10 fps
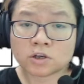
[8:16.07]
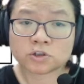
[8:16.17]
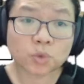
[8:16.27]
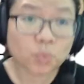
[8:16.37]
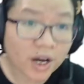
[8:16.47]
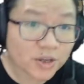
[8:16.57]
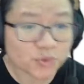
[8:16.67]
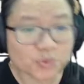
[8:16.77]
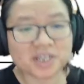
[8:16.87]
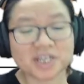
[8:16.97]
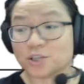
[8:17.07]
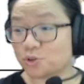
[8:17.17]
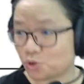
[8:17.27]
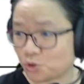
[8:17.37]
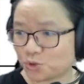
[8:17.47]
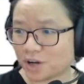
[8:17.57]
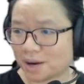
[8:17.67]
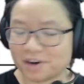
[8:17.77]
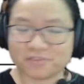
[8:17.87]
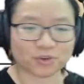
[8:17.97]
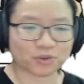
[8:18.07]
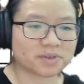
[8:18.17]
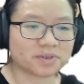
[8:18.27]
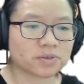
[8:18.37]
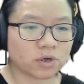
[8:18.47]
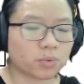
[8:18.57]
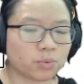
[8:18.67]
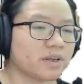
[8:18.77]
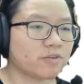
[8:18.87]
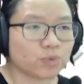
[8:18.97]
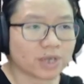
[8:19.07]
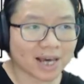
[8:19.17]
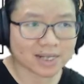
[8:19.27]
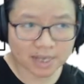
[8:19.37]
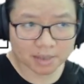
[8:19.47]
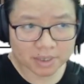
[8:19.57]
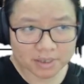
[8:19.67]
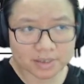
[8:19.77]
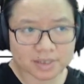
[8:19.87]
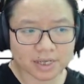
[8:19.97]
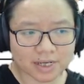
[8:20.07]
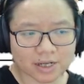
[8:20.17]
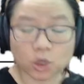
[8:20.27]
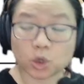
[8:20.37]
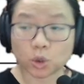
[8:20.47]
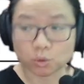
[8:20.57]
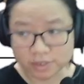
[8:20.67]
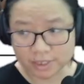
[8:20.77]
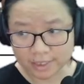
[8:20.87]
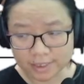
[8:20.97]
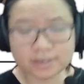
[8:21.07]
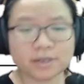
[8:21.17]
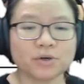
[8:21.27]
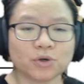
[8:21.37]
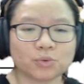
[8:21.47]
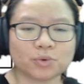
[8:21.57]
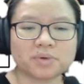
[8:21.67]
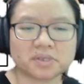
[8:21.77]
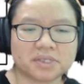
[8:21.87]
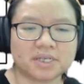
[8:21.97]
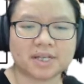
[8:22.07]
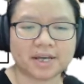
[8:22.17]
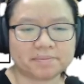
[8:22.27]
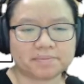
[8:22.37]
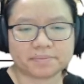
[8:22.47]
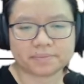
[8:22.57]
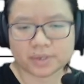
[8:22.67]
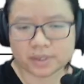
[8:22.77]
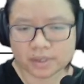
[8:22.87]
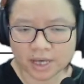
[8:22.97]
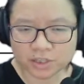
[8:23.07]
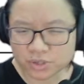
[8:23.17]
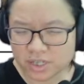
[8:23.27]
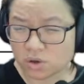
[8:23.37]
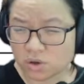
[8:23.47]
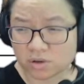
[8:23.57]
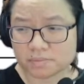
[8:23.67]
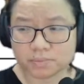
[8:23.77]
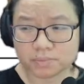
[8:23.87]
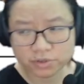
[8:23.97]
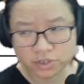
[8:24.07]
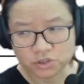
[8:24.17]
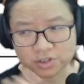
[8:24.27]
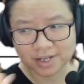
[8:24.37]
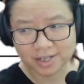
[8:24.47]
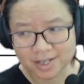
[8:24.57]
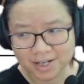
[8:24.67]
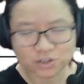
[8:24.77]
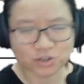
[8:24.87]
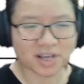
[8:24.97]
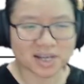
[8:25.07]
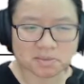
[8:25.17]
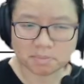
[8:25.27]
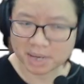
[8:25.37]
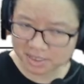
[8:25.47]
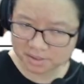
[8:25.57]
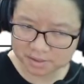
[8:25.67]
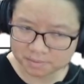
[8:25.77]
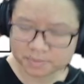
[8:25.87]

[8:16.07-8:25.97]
So why do we need two gamma photons? Well, if we examine this closely, we will see that actually your positron and electron has mass.